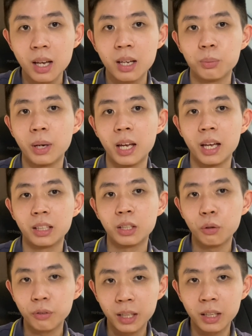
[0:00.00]
When
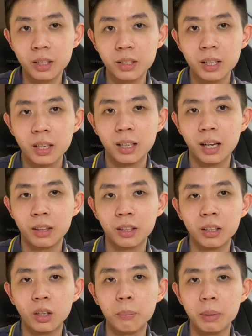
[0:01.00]
COVID hit, I think a
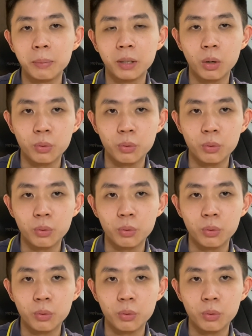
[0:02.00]
lot of people got